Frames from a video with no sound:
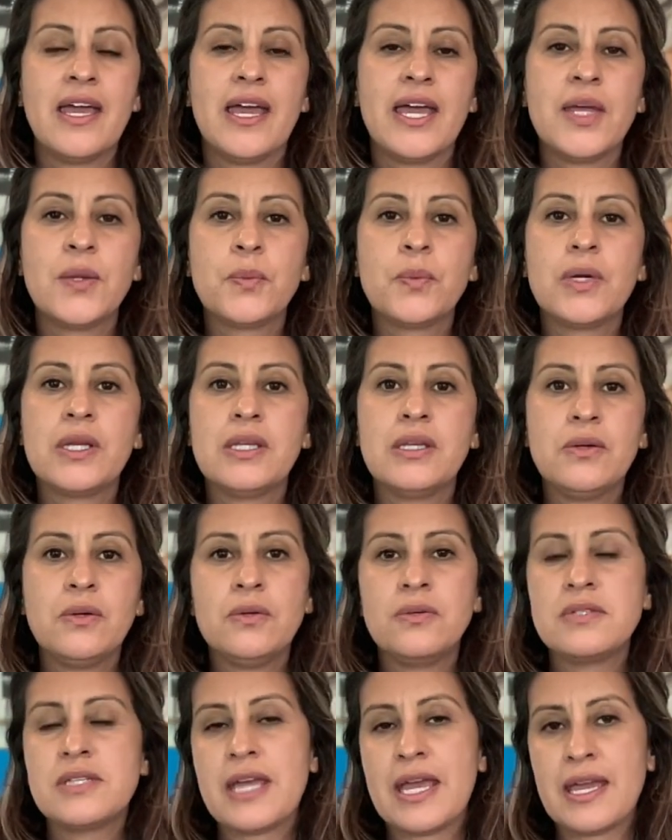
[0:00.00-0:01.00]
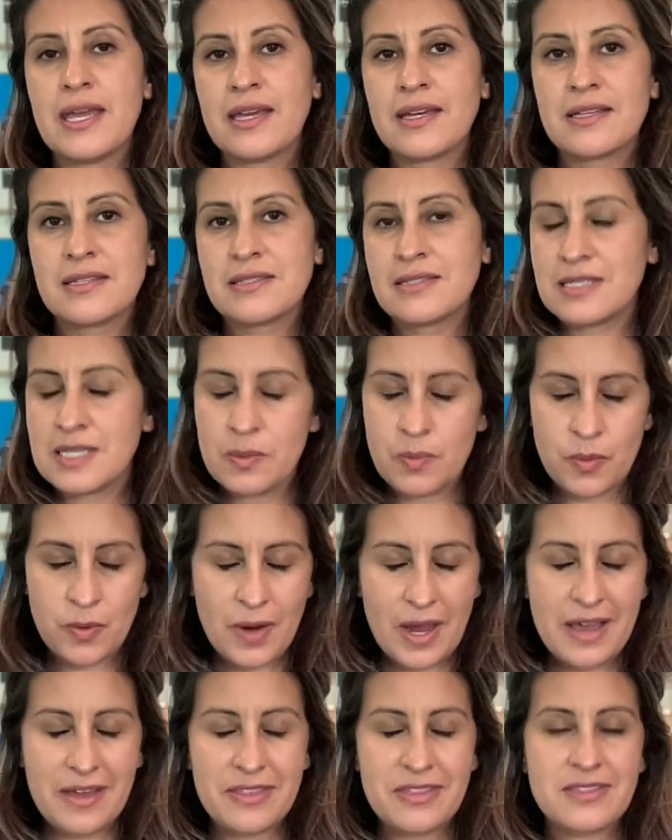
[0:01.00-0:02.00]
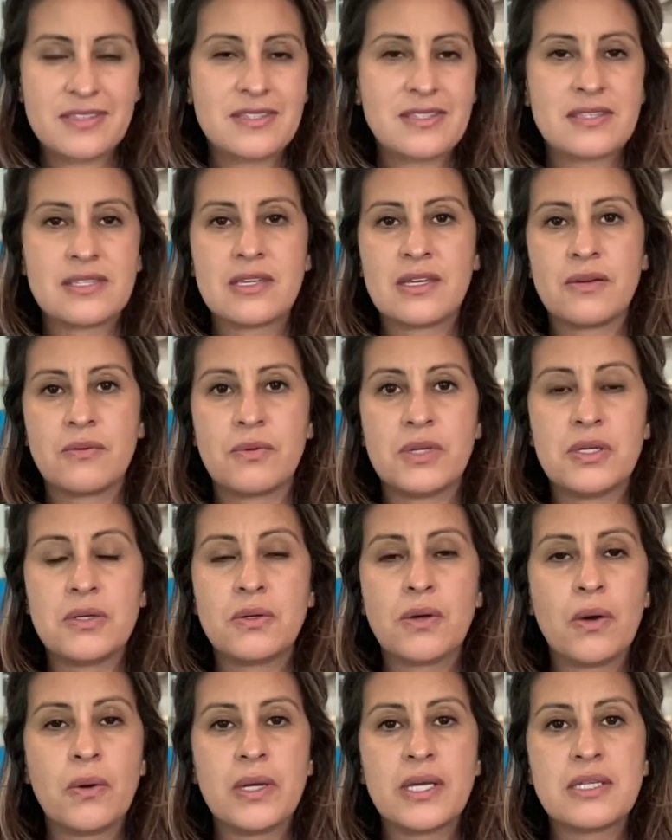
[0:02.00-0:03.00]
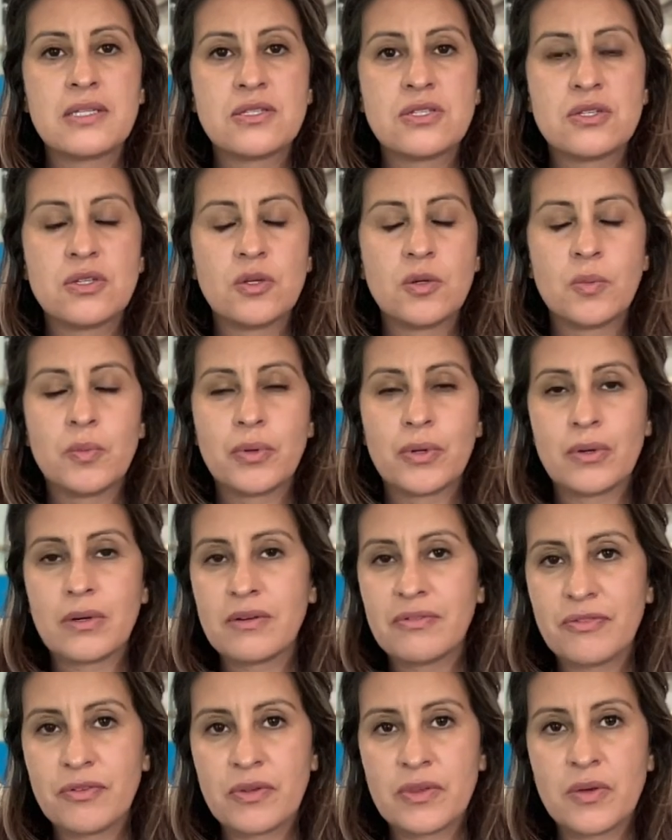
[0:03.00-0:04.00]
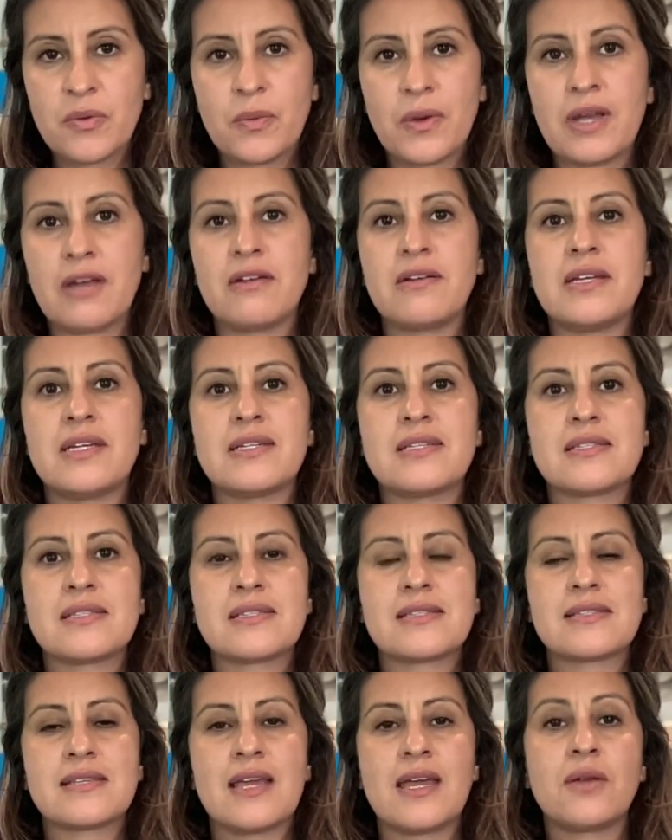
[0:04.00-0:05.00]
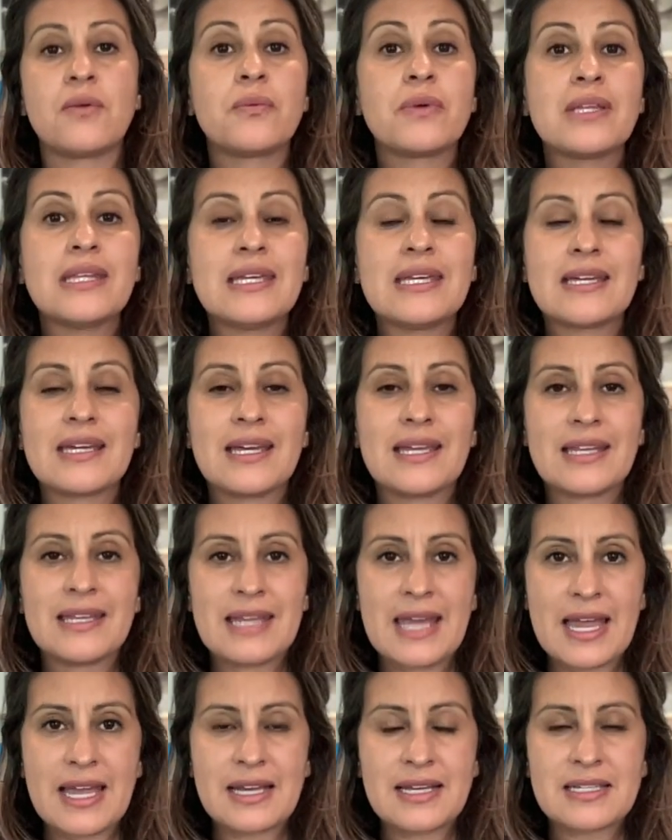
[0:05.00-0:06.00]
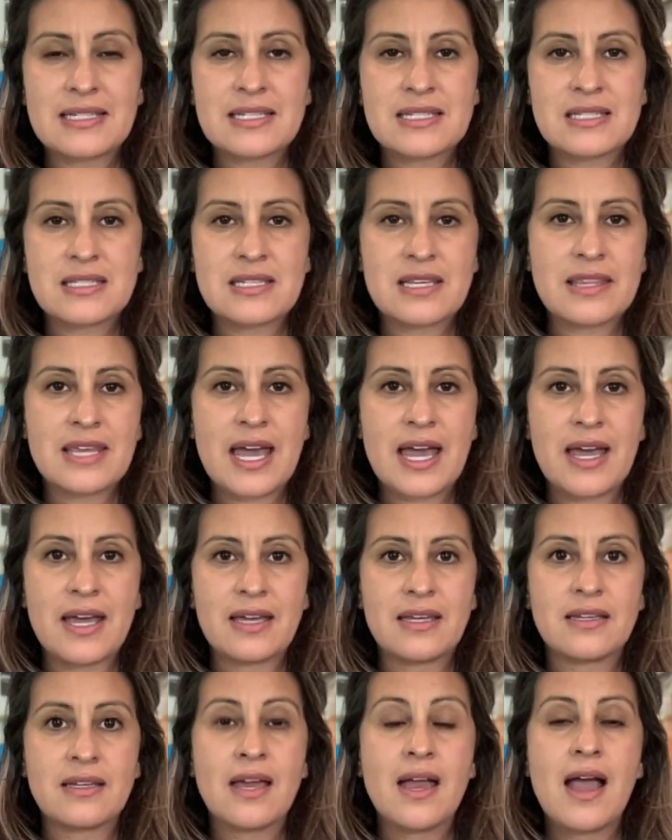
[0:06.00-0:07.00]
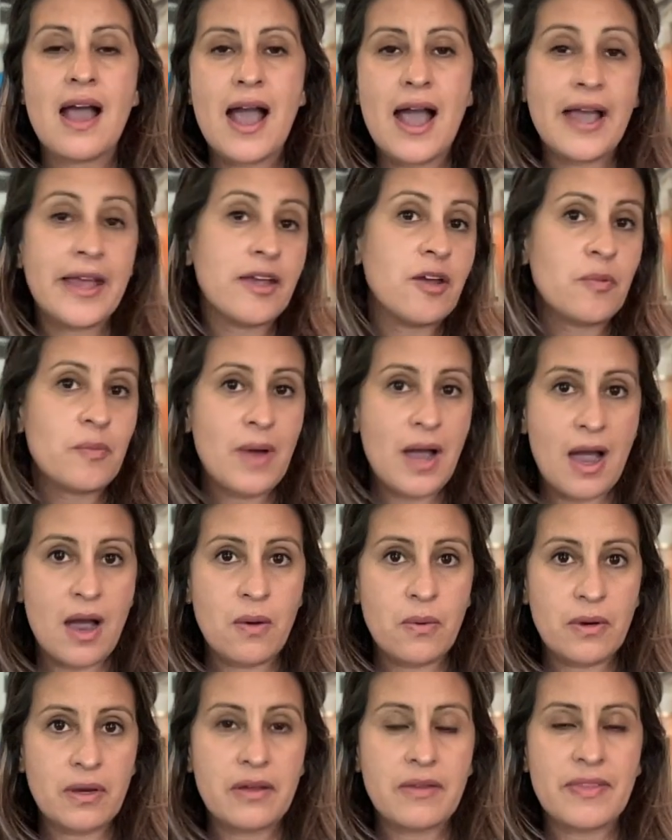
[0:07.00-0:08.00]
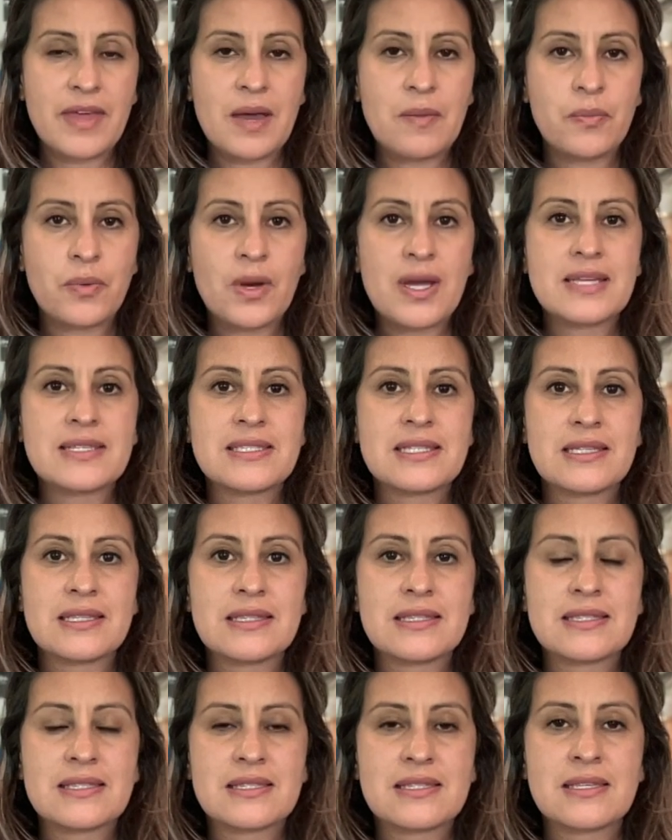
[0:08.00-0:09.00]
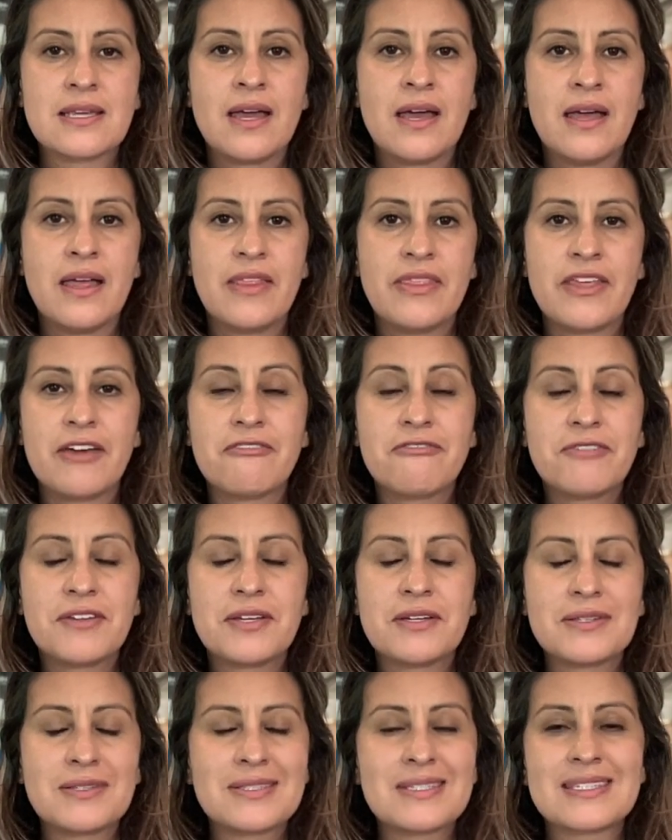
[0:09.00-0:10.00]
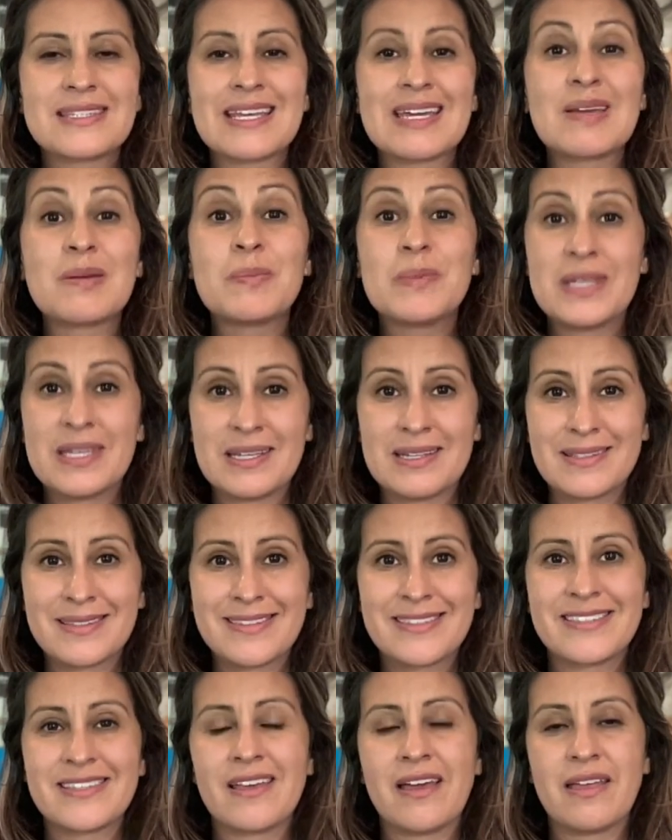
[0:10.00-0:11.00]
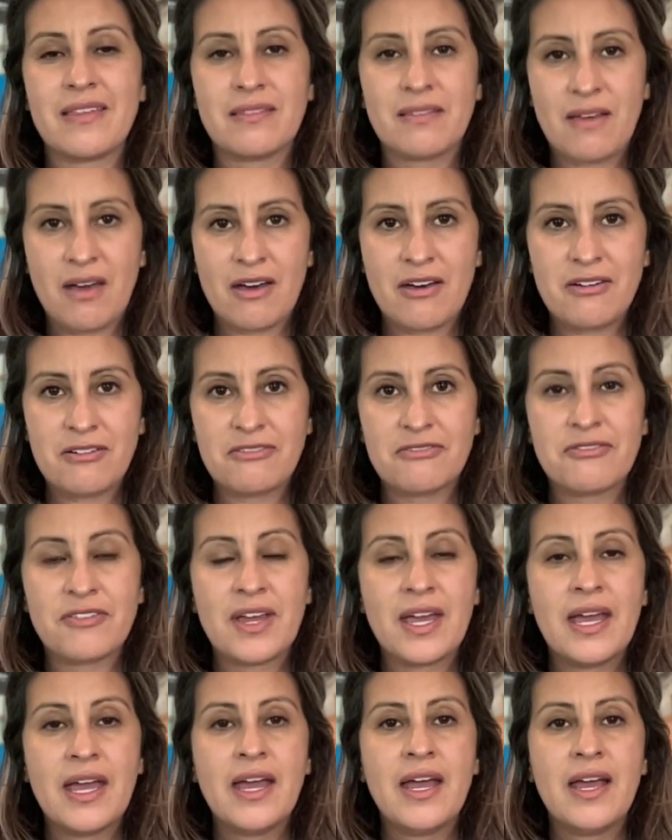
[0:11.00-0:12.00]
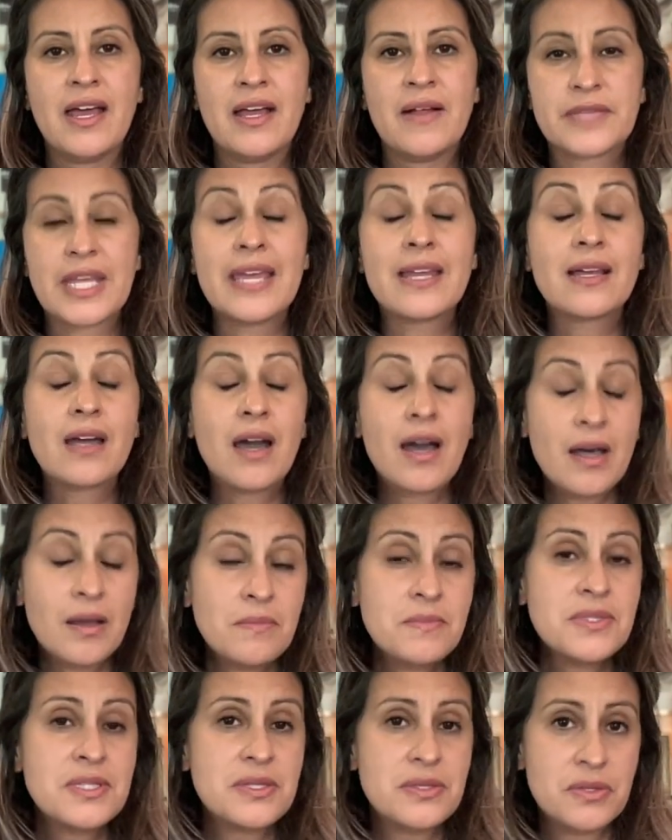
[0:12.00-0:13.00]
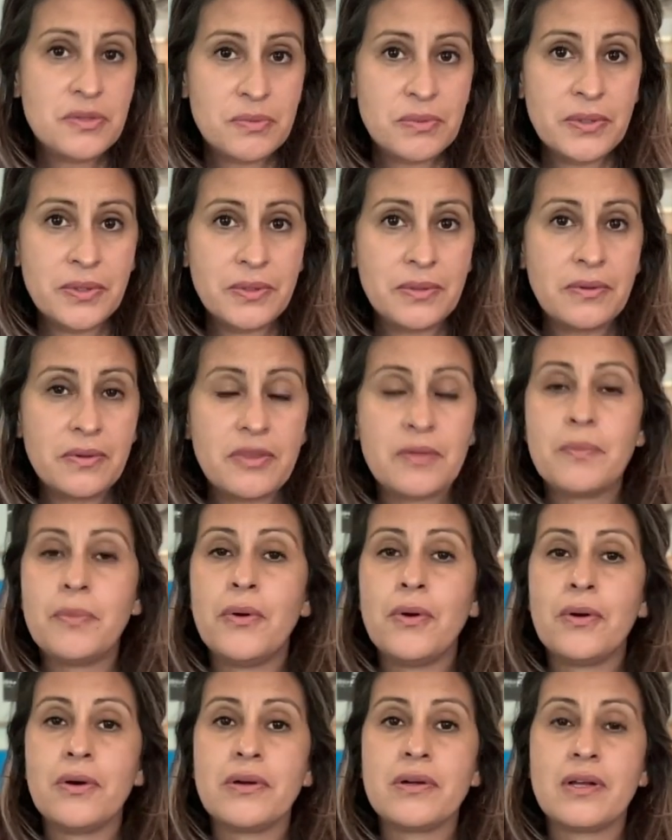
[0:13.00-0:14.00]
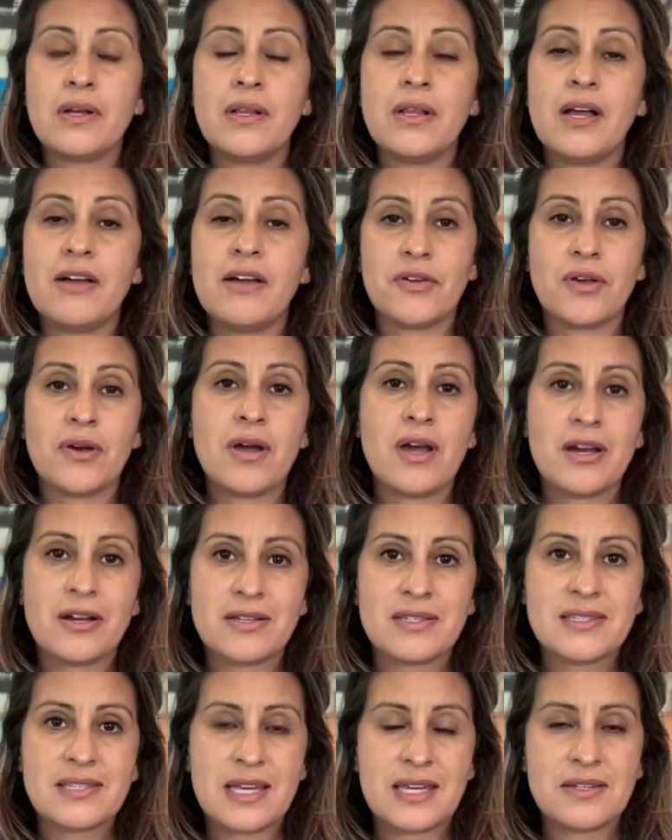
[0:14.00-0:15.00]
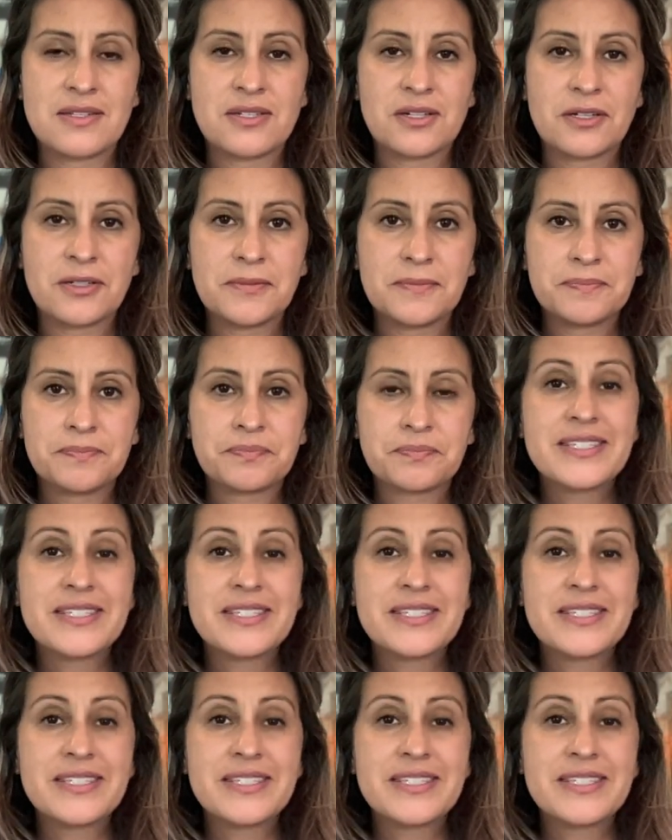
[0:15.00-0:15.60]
And when you take deep breaths, when you go into peripheral awareness and really connect to that higher power, that presence that feels like peace and love, it comes through the portal your heart center.